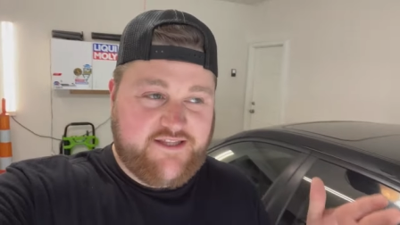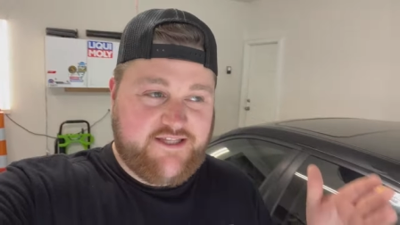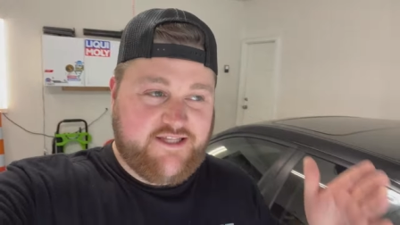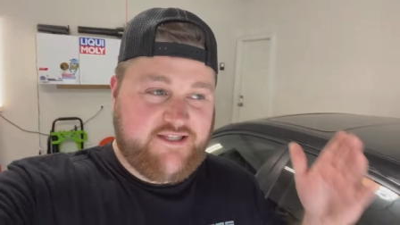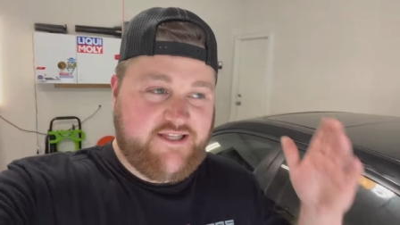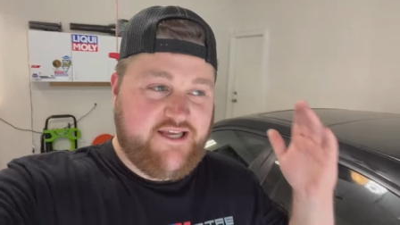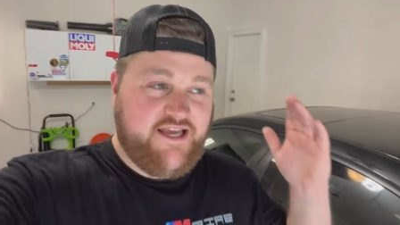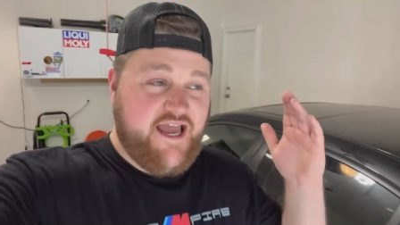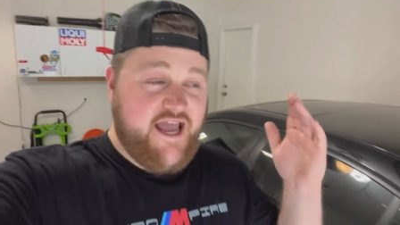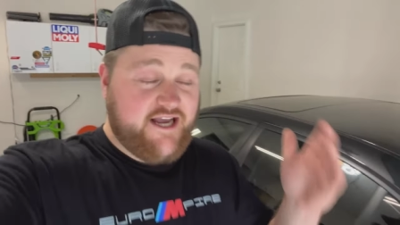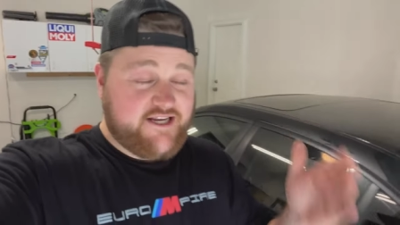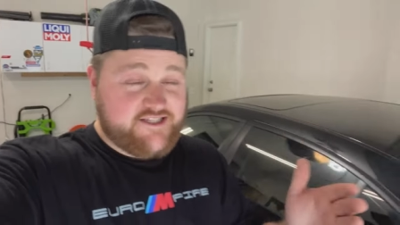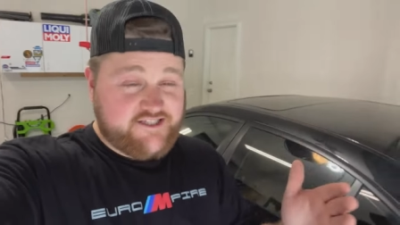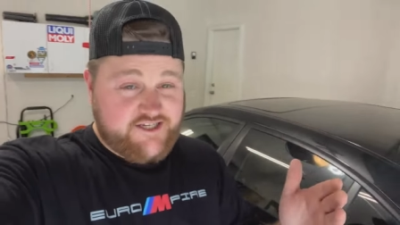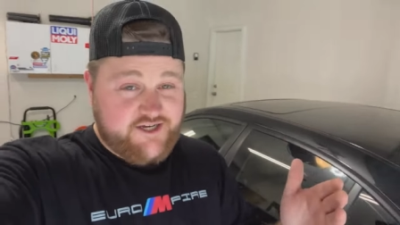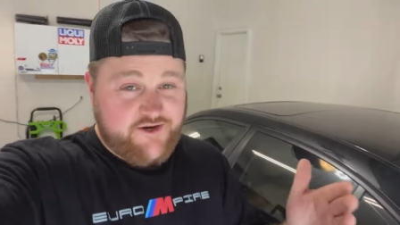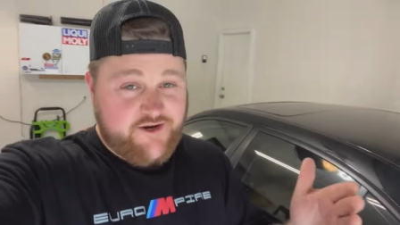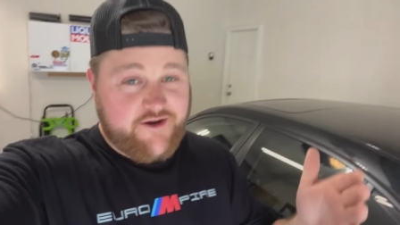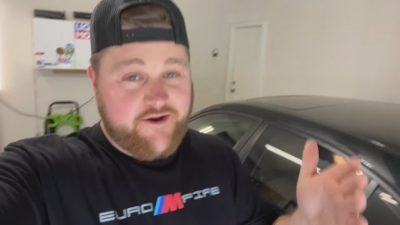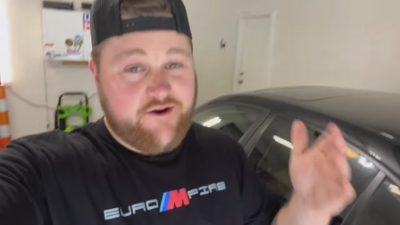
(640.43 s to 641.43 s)
that the
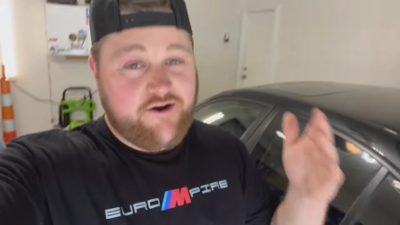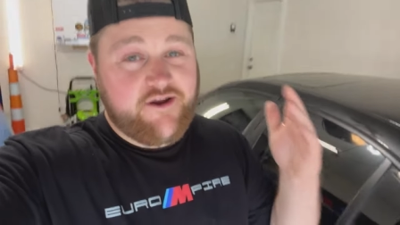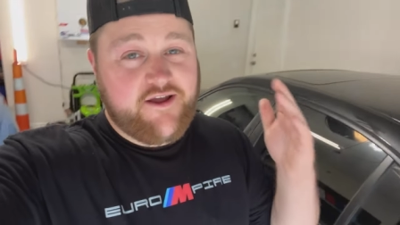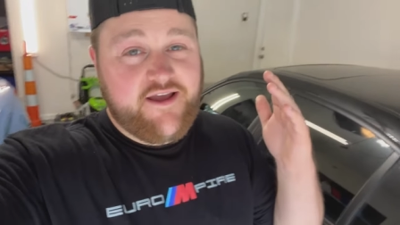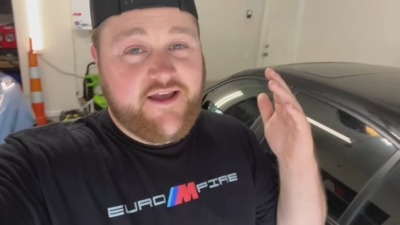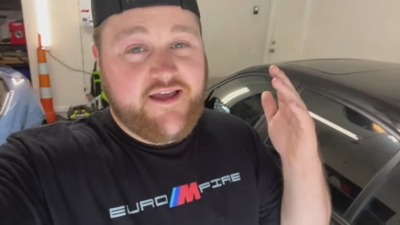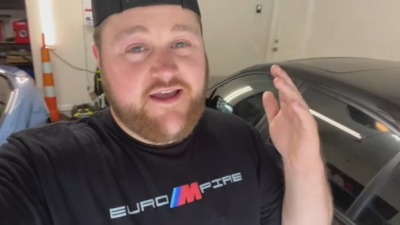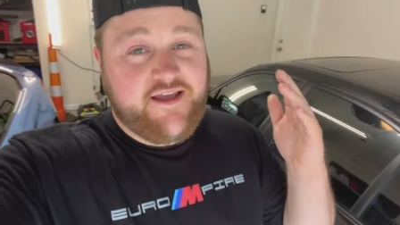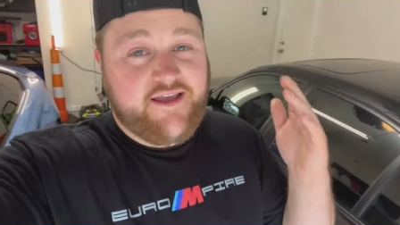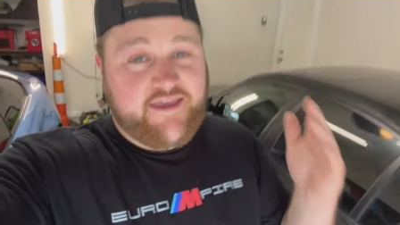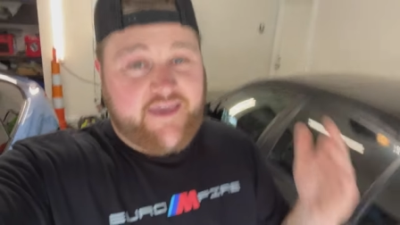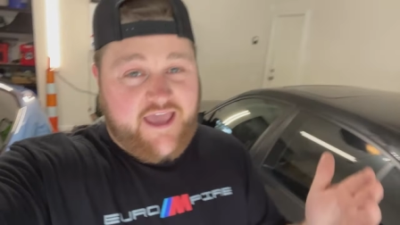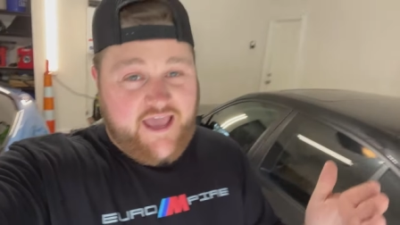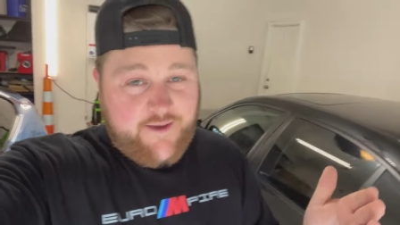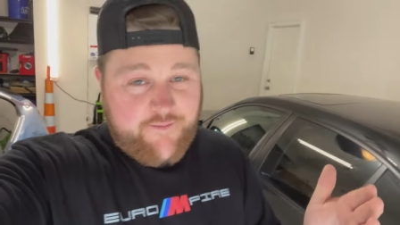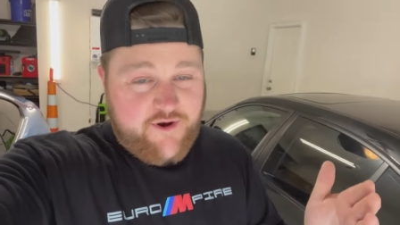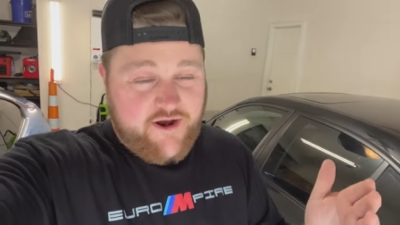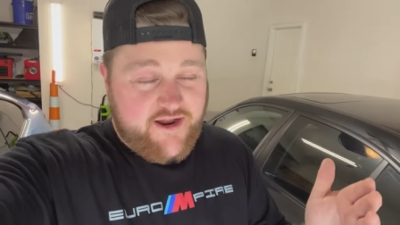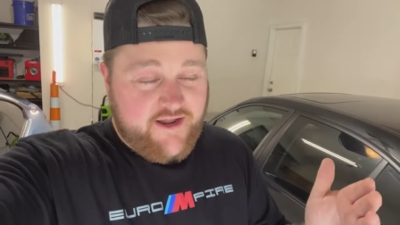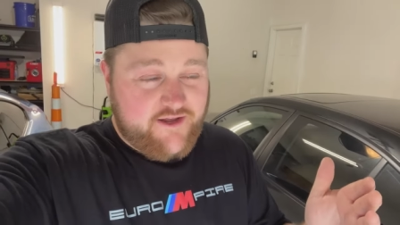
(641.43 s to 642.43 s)
exterior
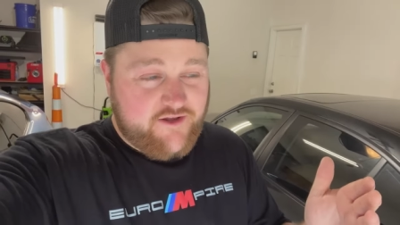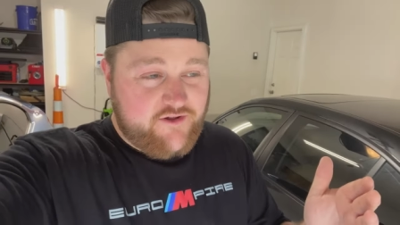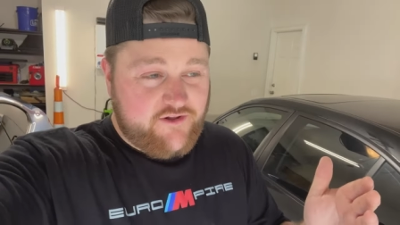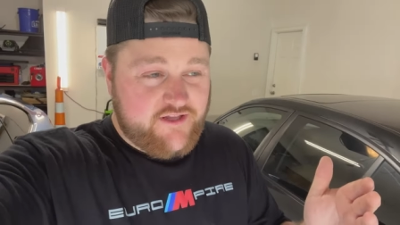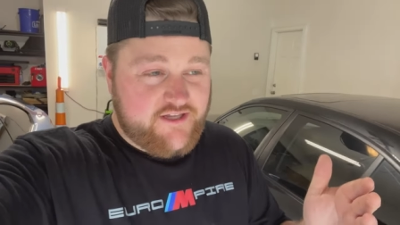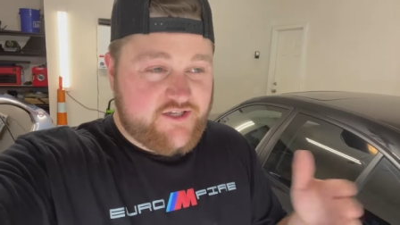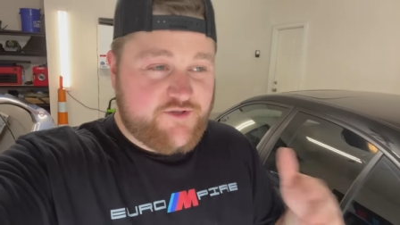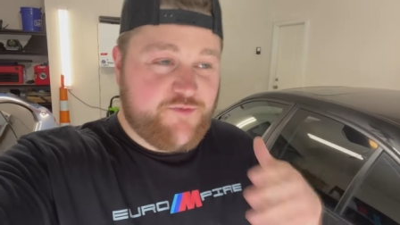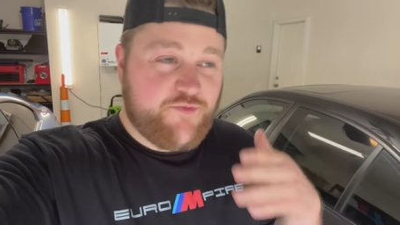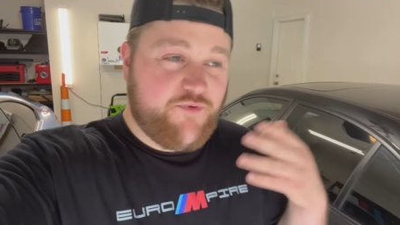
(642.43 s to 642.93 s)
camera angle is